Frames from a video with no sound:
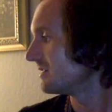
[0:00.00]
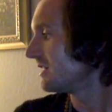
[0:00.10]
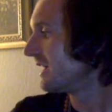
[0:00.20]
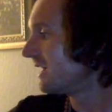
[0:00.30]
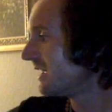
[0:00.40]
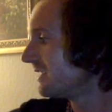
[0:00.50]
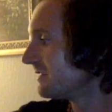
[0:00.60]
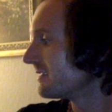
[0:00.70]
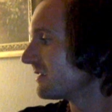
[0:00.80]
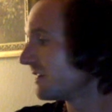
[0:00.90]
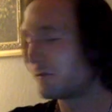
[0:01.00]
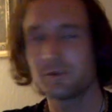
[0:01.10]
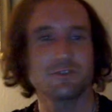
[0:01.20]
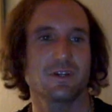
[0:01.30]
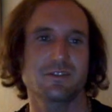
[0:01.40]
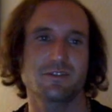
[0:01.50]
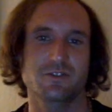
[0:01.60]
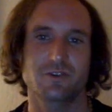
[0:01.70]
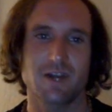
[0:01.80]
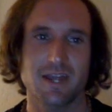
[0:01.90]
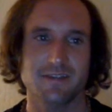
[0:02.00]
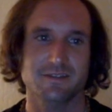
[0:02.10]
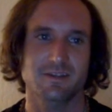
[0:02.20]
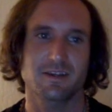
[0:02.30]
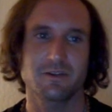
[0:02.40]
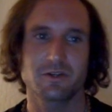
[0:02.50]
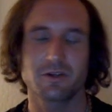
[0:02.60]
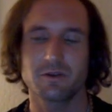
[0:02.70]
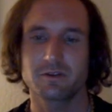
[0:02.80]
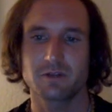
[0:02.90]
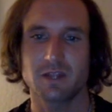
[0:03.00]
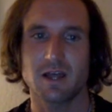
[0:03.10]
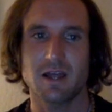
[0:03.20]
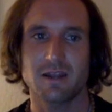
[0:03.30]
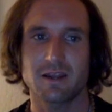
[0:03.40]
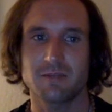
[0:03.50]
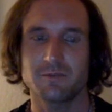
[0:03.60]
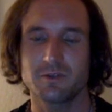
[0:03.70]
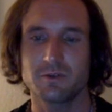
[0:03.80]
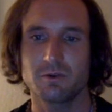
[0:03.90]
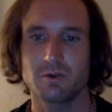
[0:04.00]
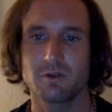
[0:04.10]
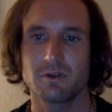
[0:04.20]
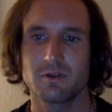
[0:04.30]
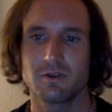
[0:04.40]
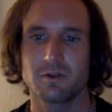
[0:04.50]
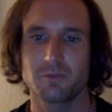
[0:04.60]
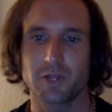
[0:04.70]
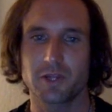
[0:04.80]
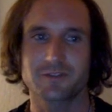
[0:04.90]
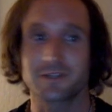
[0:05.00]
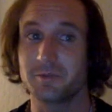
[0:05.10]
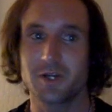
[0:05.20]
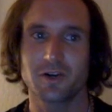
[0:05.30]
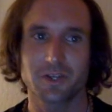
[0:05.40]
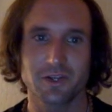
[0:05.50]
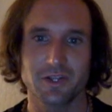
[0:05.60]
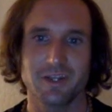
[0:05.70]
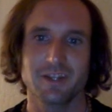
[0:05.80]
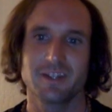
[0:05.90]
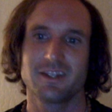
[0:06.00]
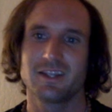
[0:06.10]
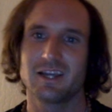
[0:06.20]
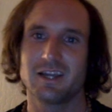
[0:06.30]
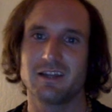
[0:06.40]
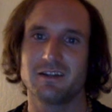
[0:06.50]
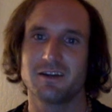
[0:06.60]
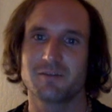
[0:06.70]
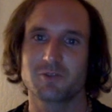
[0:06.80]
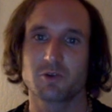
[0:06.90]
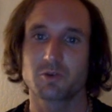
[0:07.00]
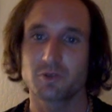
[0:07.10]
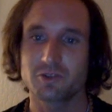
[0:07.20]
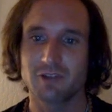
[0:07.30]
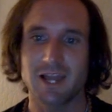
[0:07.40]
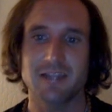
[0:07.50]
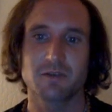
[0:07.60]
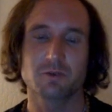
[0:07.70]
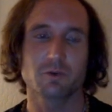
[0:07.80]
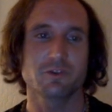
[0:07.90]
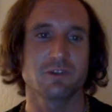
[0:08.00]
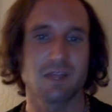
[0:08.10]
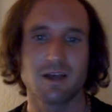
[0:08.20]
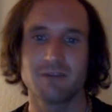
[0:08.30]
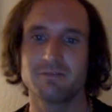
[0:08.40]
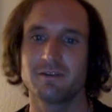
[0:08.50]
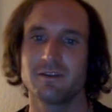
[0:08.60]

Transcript: And I don't want you guys to stress. I know you're going through a lot. I am too. But it's going to be all good. And go towards your light. Go towards your love.